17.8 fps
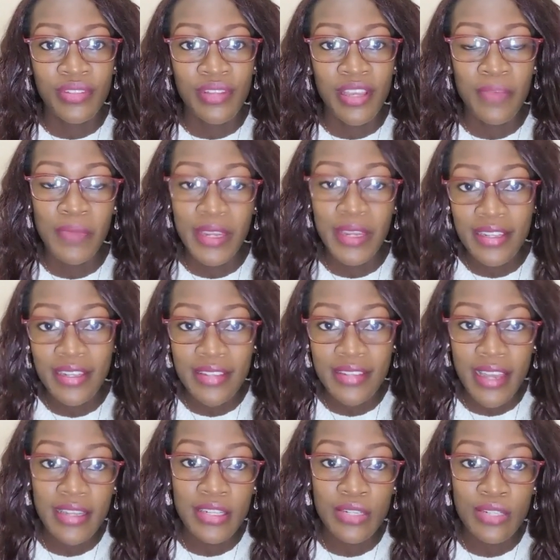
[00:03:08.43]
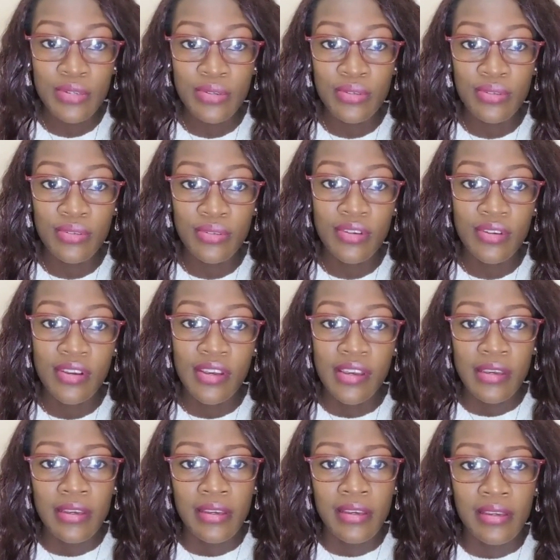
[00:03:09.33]
it may decide to
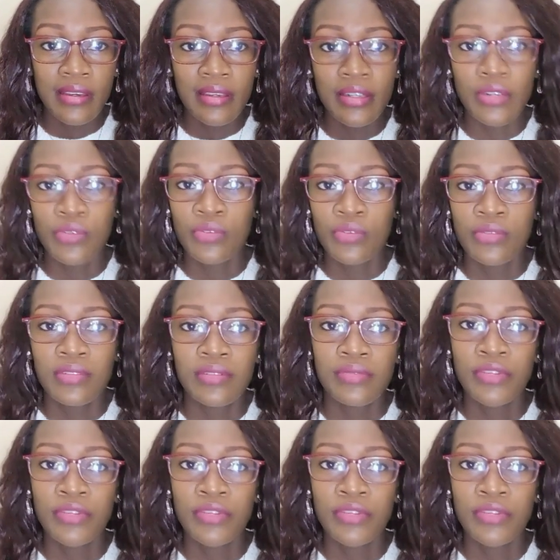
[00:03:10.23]
you know